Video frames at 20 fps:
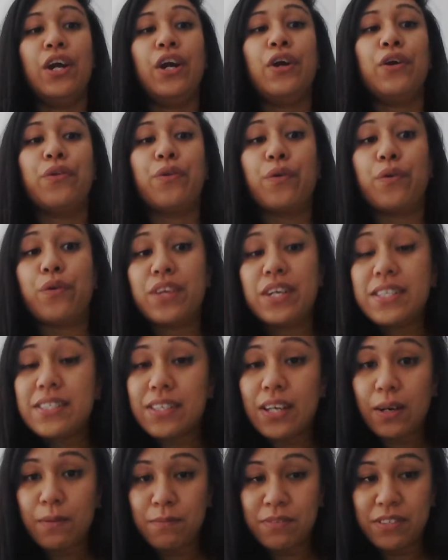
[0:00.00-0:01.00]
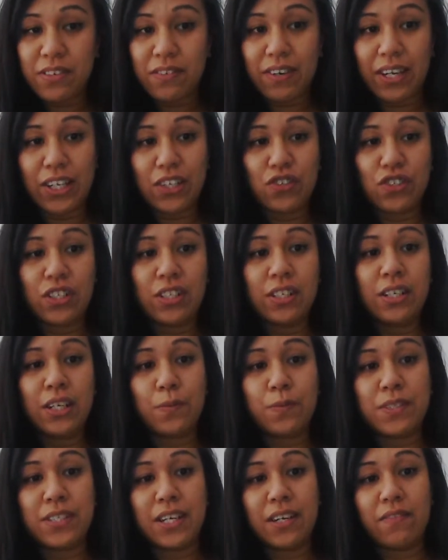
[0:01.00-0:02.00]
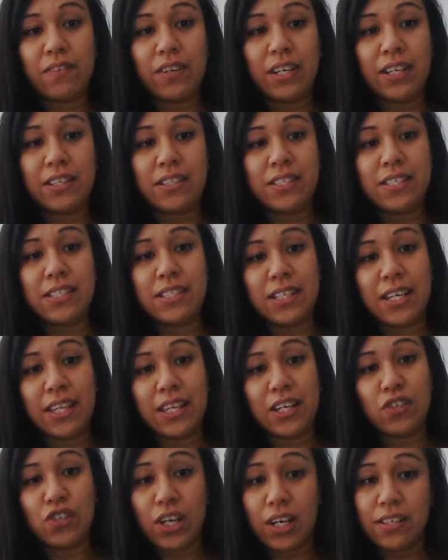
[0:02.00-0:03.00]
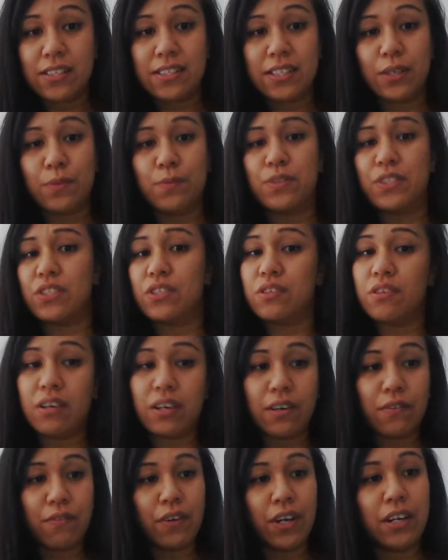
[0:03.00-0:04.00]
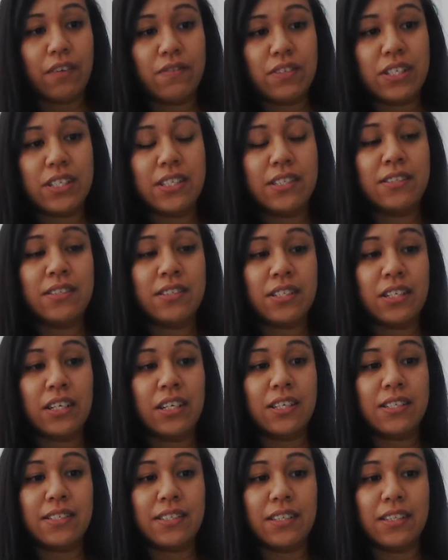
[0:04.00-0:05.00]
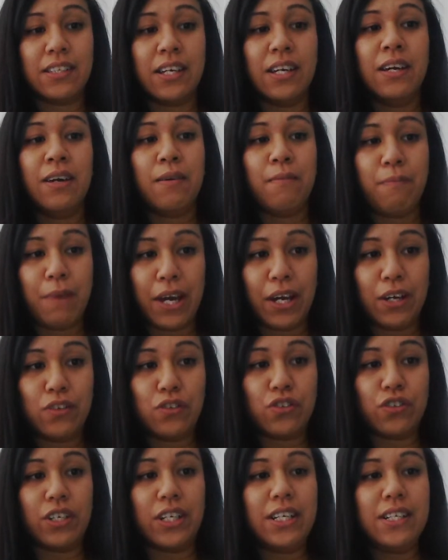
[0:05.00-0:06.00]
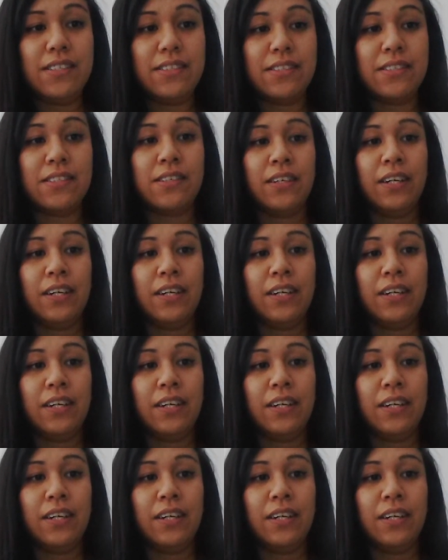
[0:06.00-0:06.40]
Through this observation, it was evident to see that Child C was not afraid of testing his boundaries,